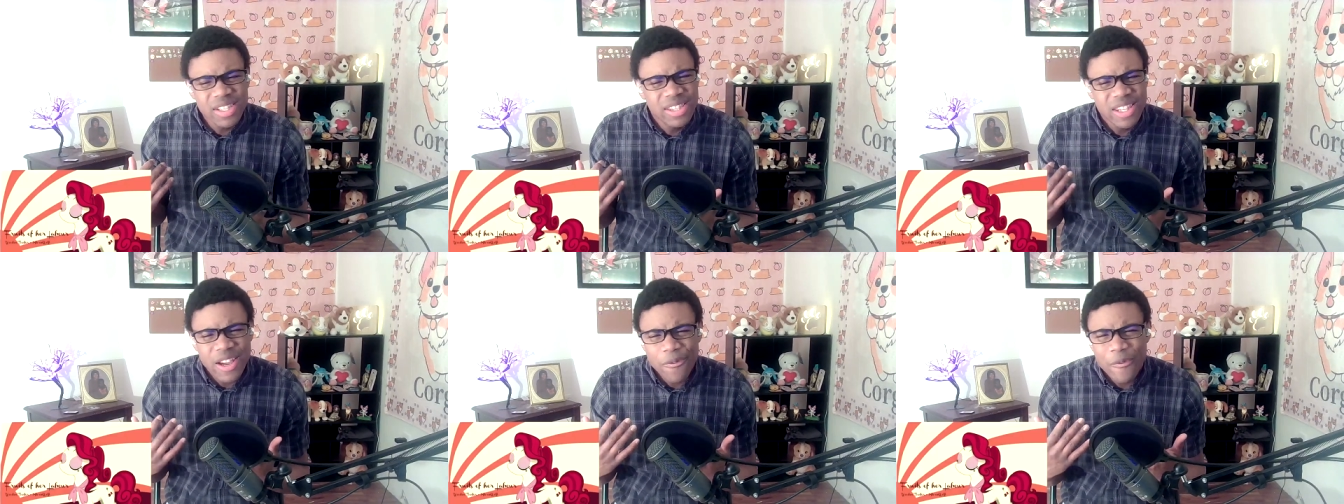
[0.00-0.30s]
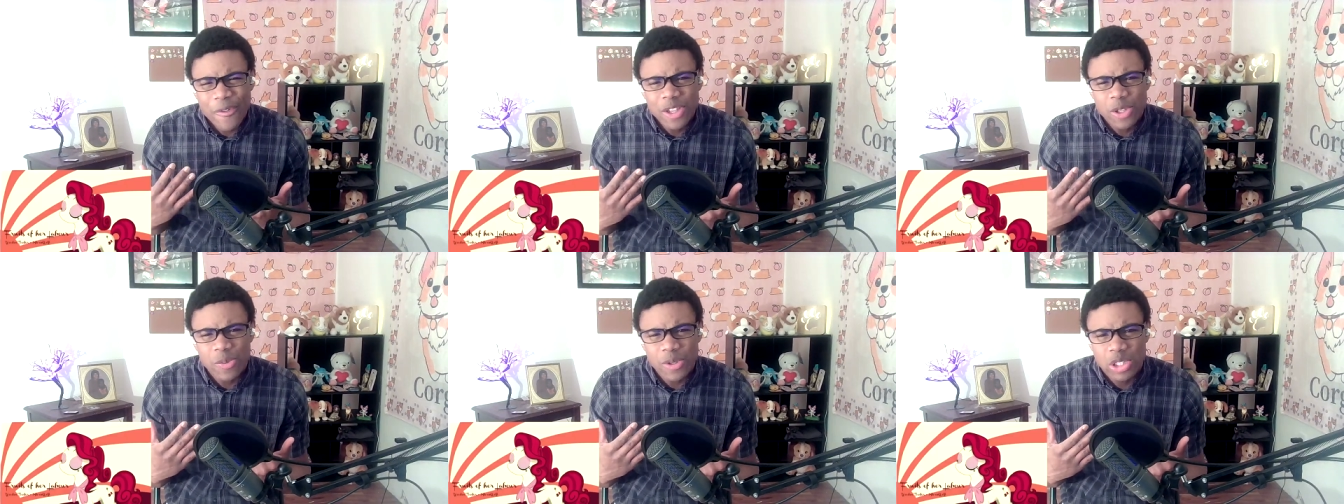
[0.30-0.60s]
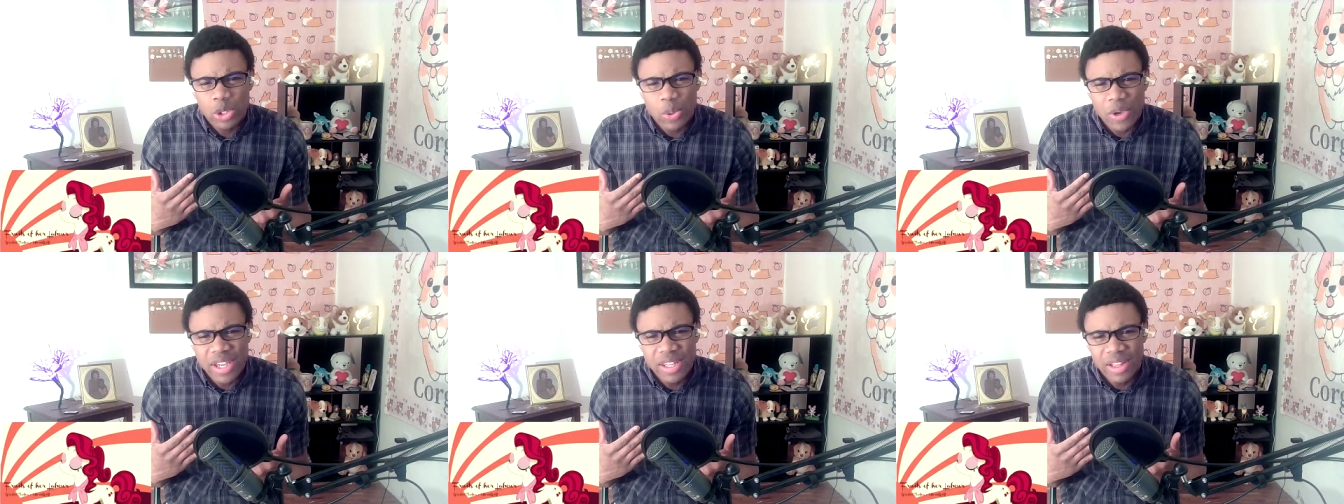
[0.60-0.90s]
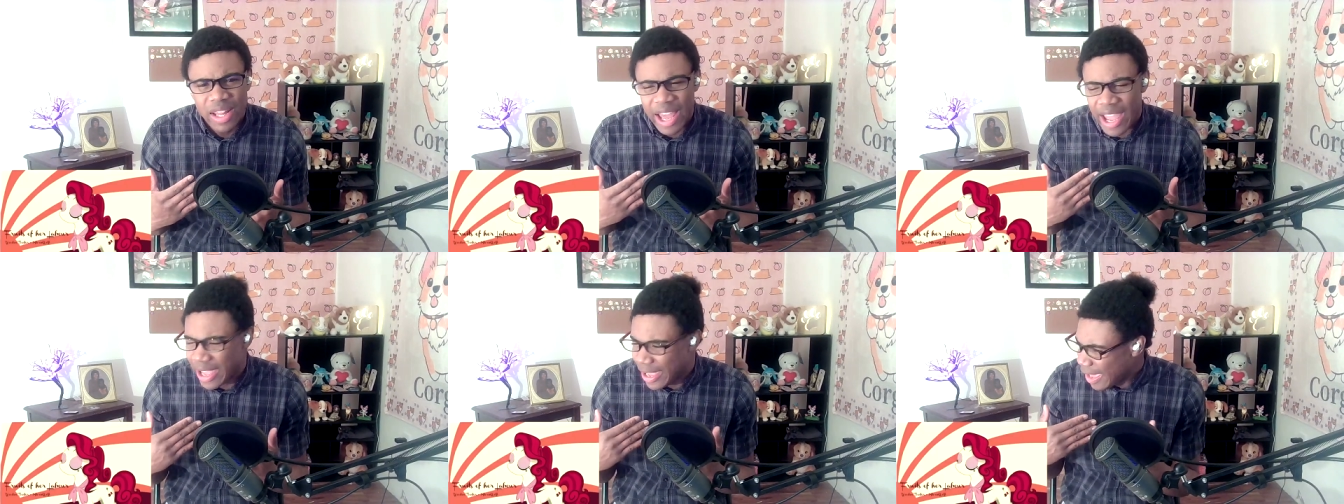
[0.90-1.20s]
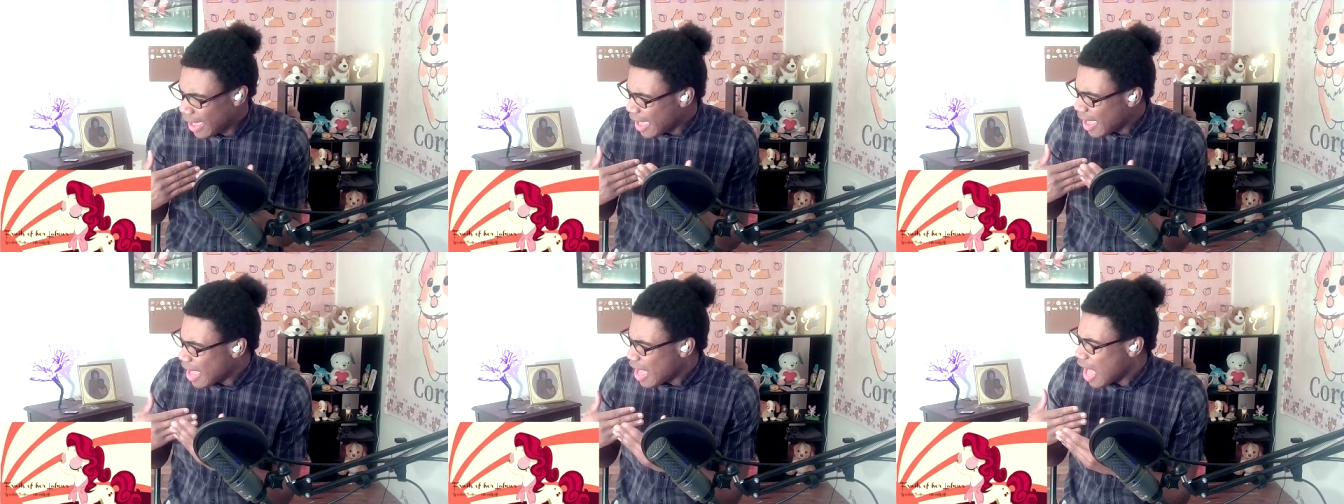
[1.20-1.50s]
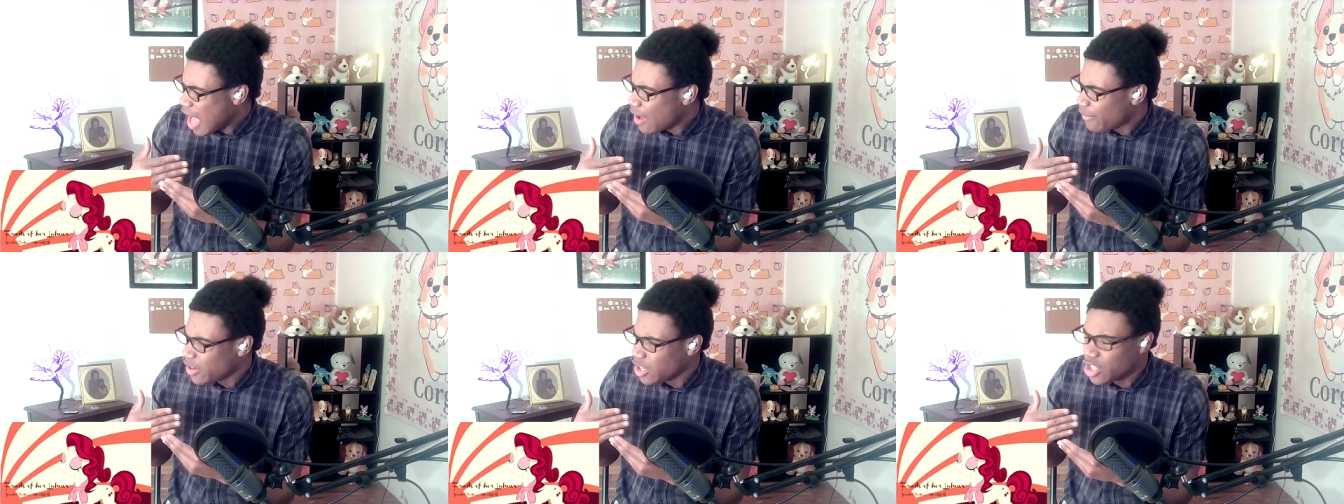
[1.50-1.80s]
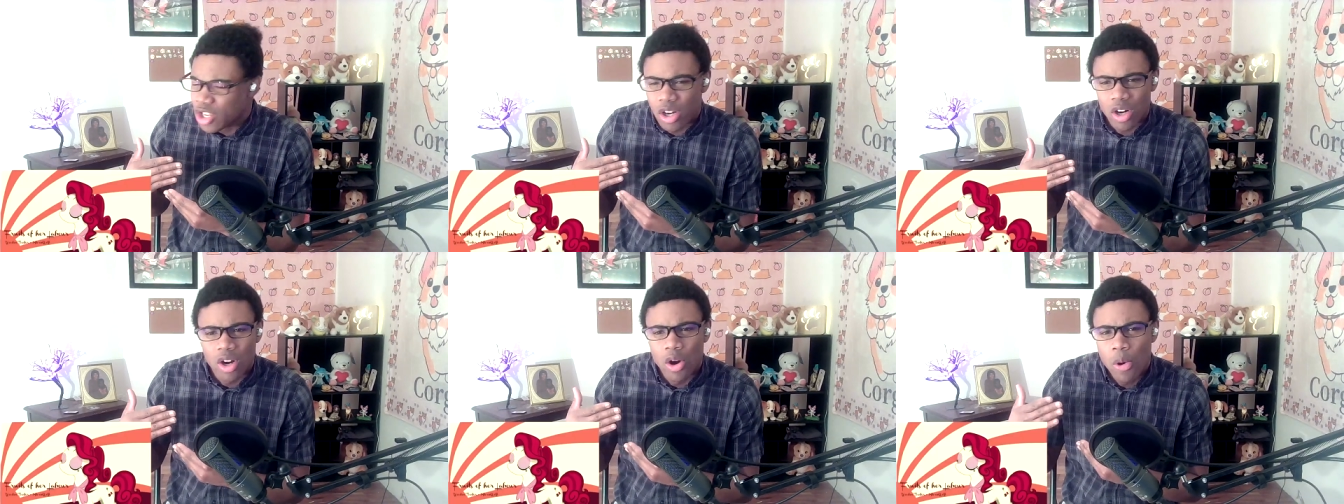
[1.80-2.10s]
a difference between like
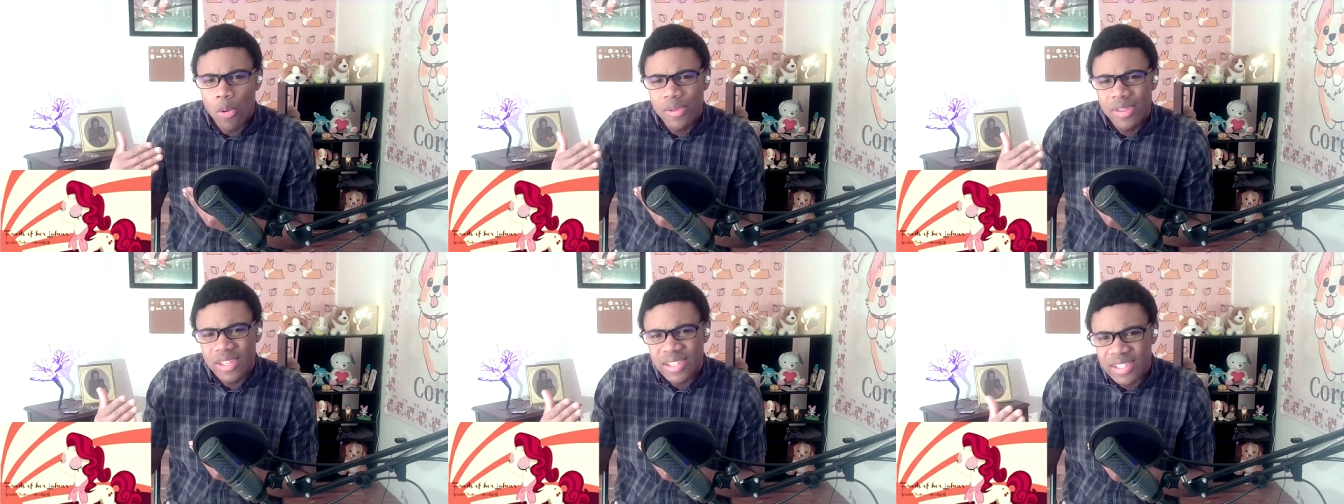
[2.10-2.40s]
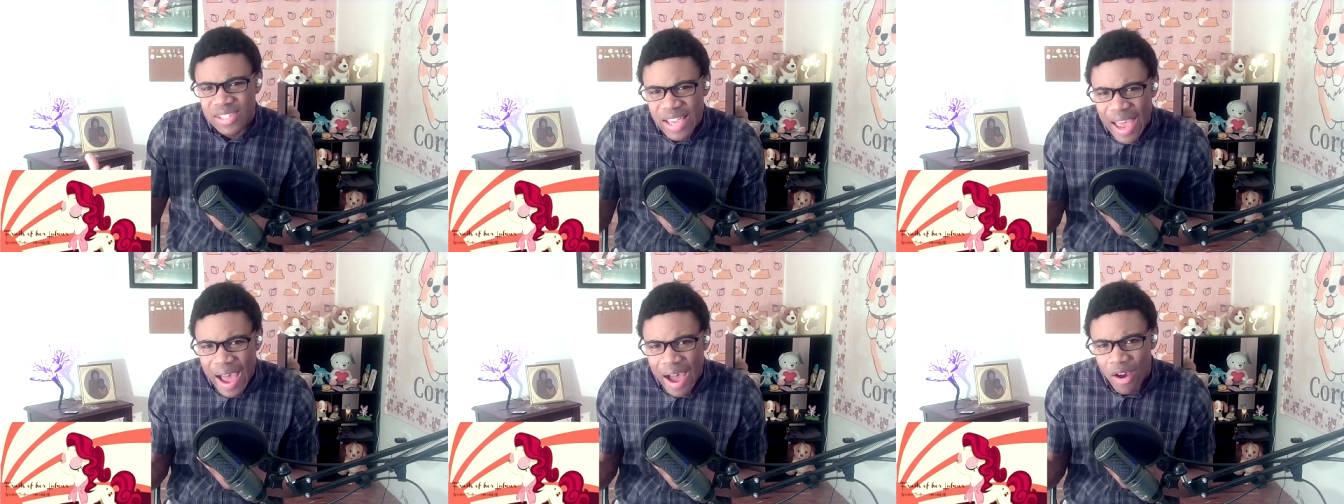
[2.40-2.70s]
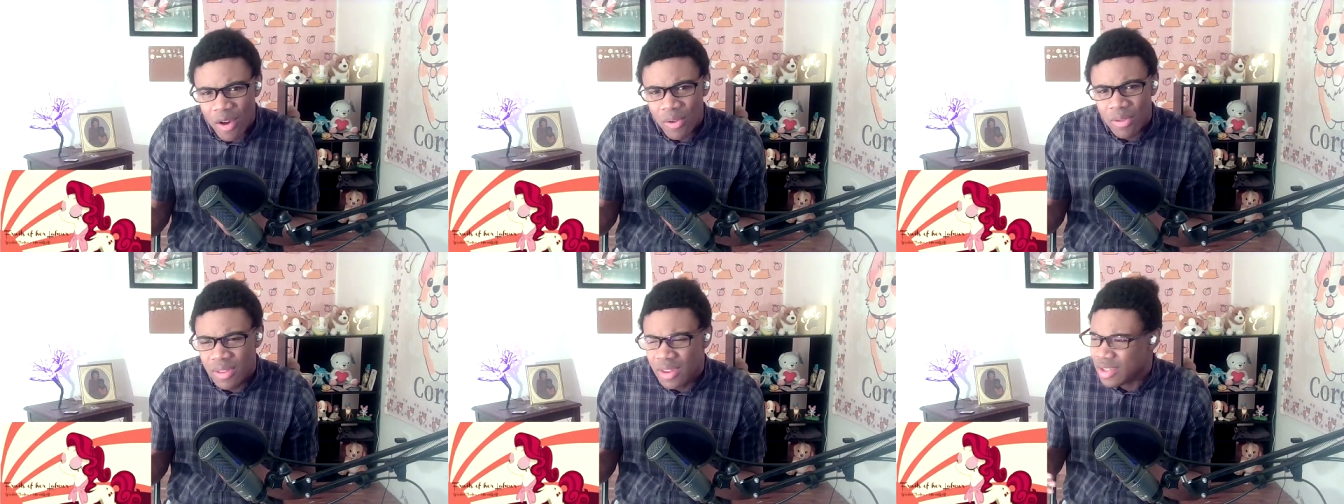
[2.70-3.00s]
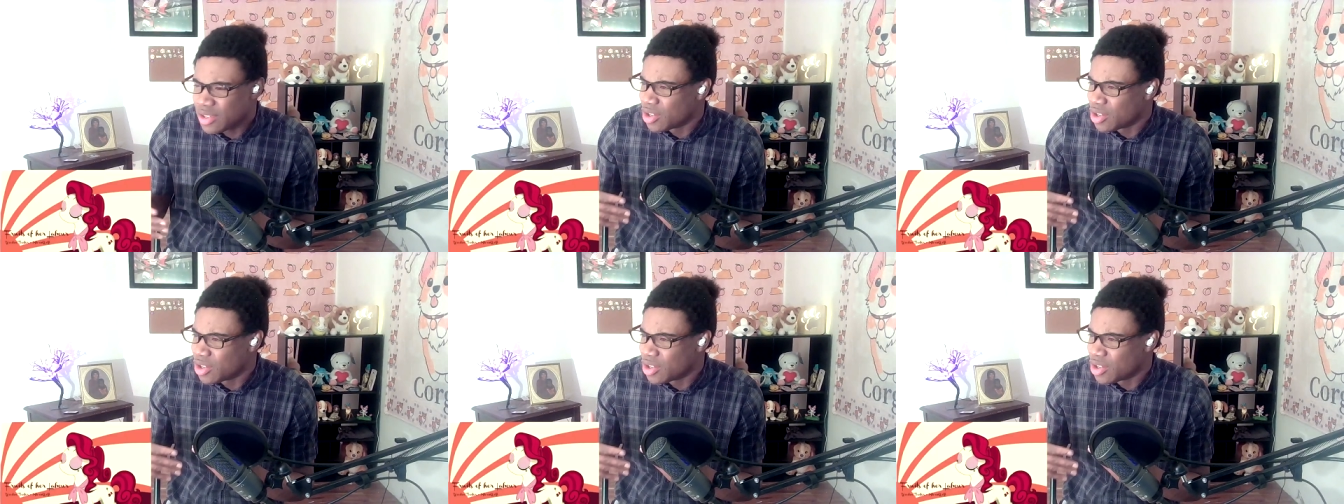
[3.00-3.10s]
having your own sound,